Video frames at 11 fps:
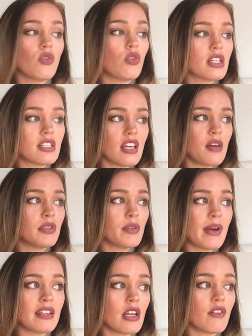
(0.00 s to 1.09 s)
order to
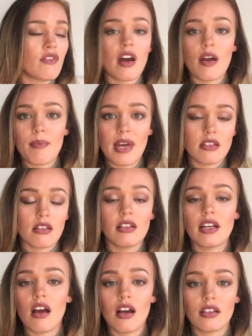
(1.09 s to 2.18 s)
implement environmental
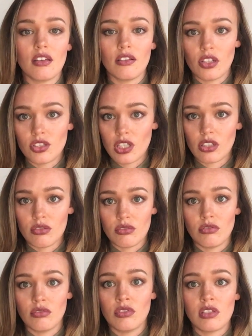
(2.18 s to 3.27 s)
and
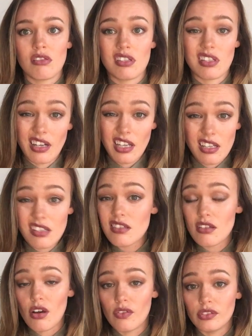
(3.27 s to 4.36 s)
archaeological
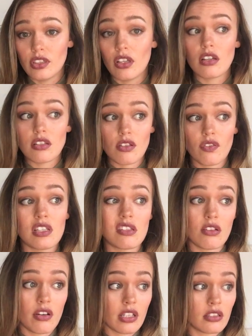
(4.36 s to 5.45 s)
studies of lots of
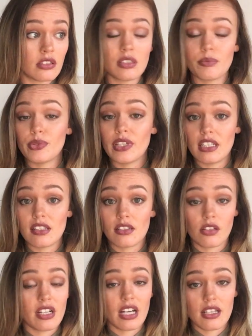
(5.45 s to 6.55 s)
historical and
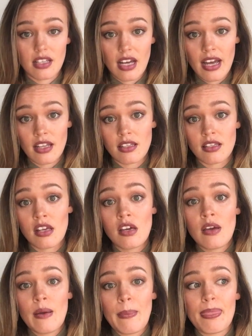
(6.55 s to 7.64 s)
prehistoric sites
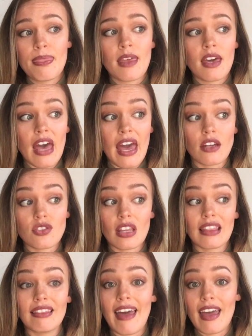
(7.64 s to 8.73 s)
near
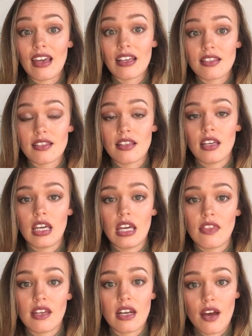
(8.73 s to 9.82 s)
ancient lakes
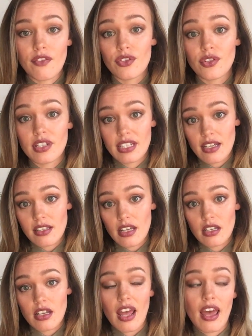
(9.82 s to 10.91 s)
in the Nafud
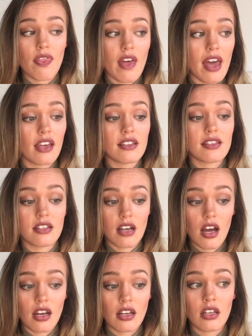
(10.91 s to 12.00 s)
Desert. And they
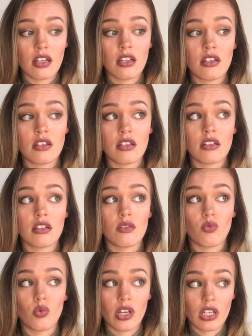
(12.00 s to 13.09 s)
started
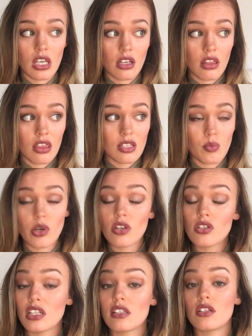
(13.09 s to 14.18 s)
working on this
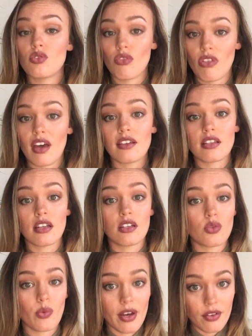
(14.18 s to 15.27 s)
project in
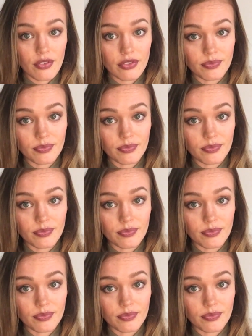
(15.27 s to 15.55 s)
2012.